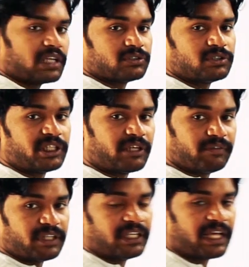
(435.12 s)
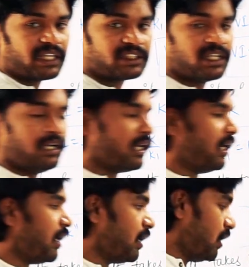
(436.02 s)
associated with a directional
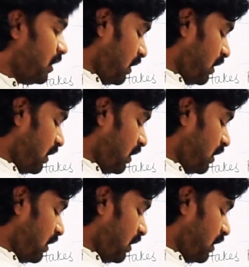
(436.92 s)
relay.